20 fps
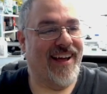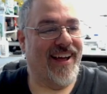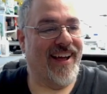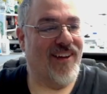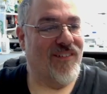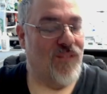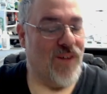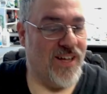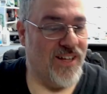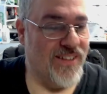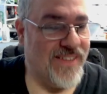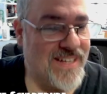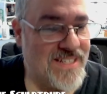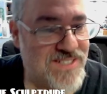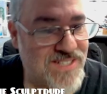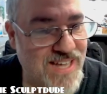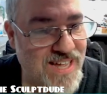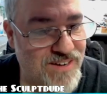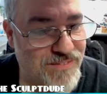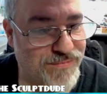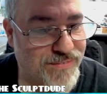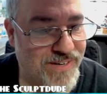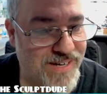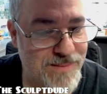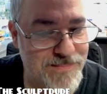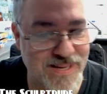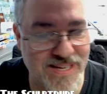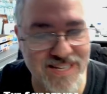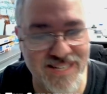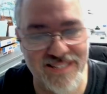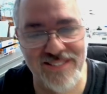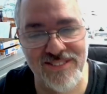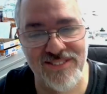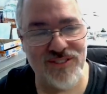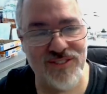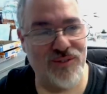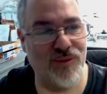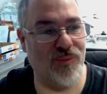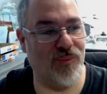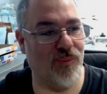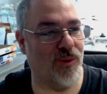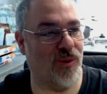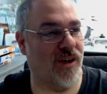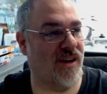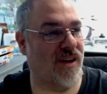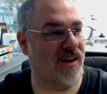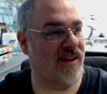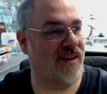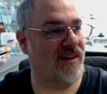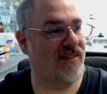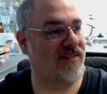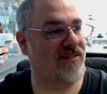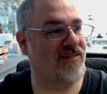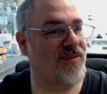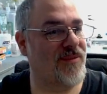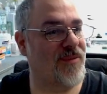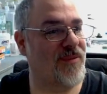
Well, that's kind of funny because I've